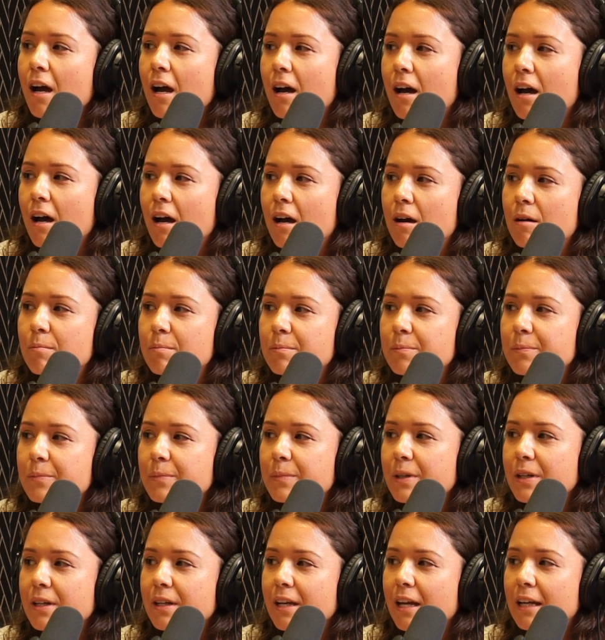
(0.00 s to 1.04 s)
um,
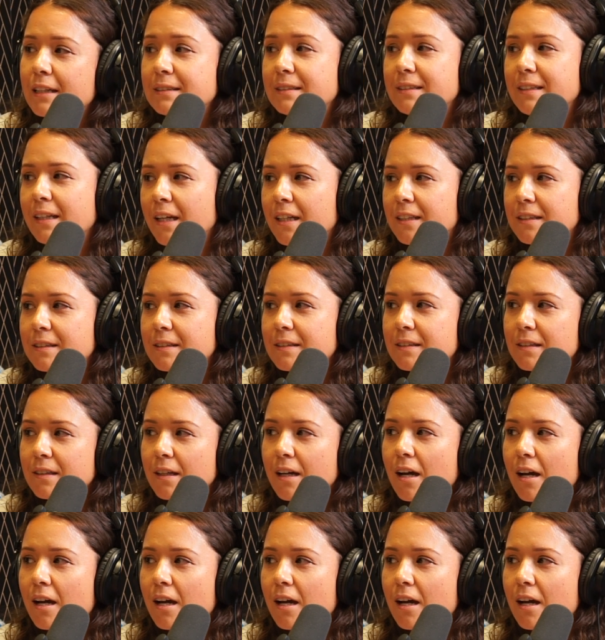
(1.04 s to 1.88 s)
tint.